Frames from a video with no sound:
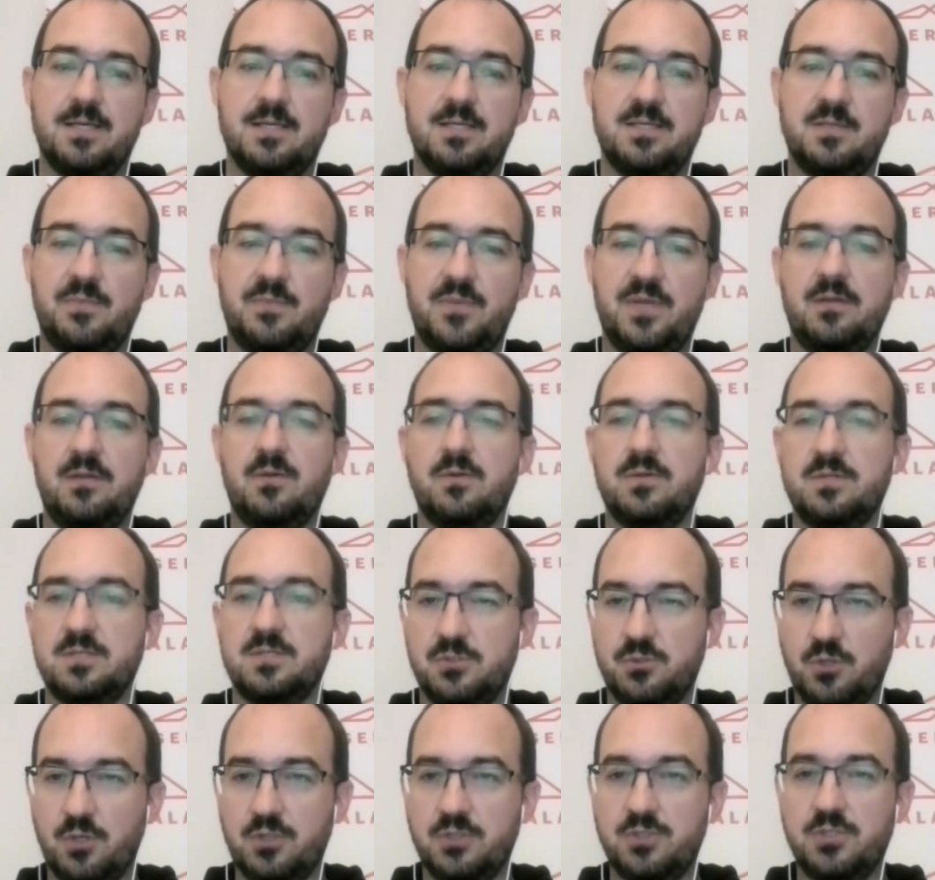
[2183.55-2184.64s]
depending on the
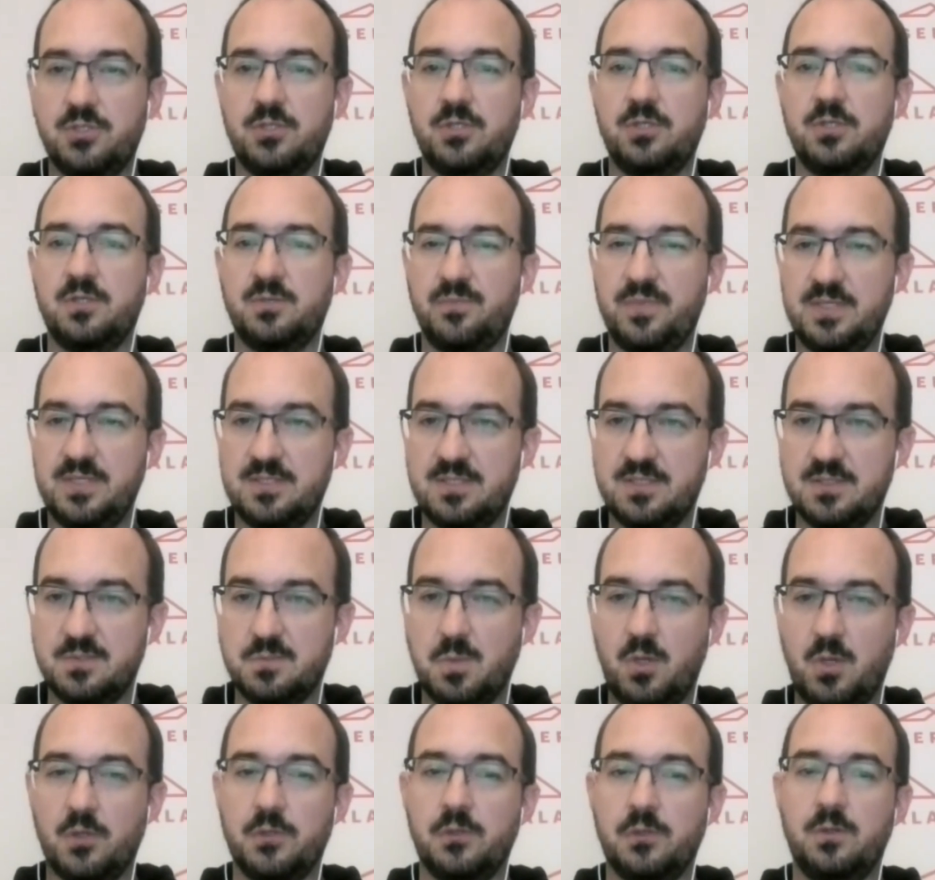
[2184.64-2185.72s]
structure, the business
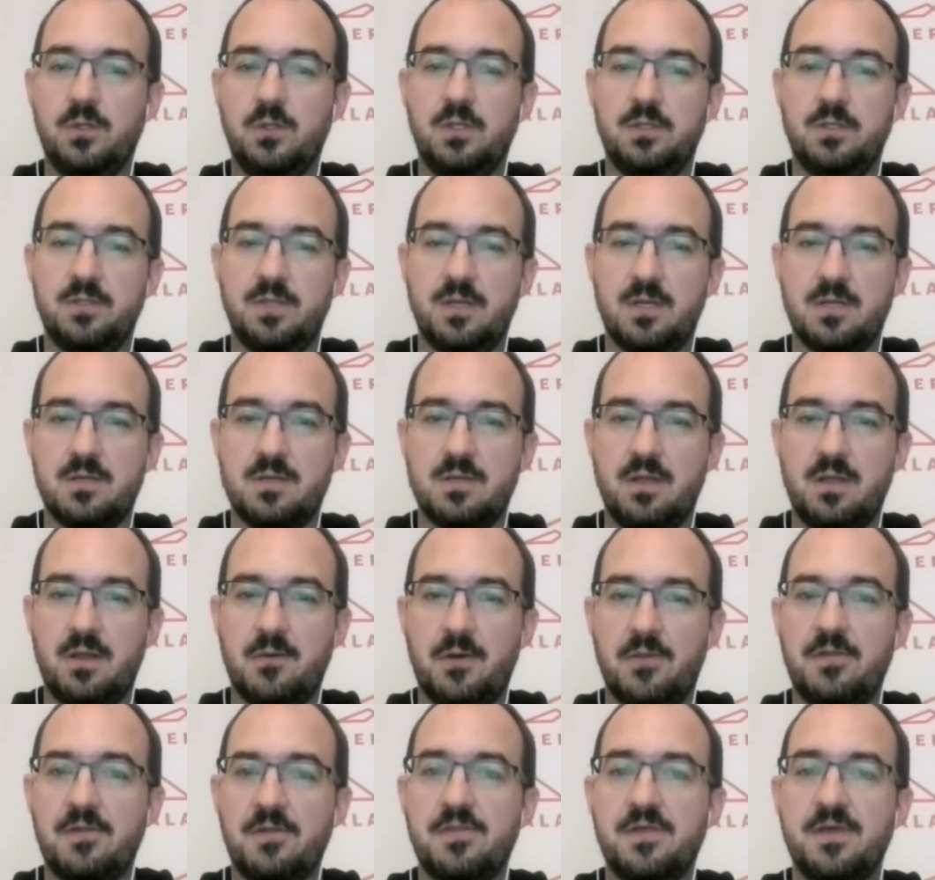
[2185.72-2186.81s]
model, and
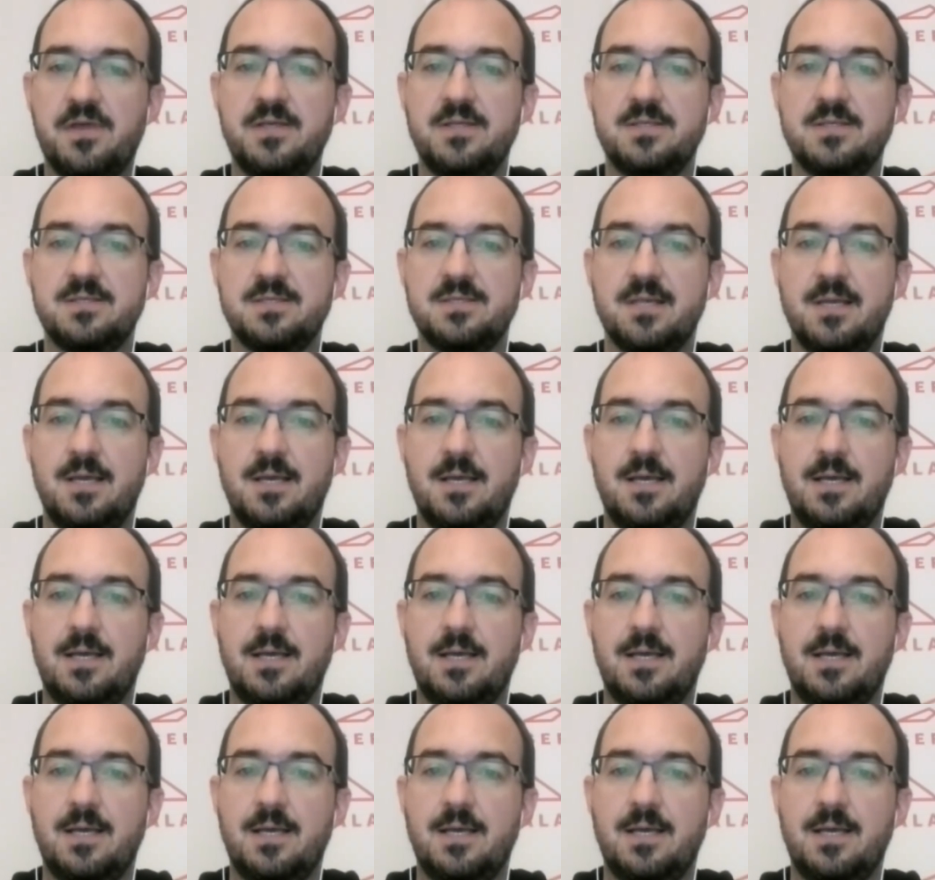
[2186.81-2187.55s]
other things.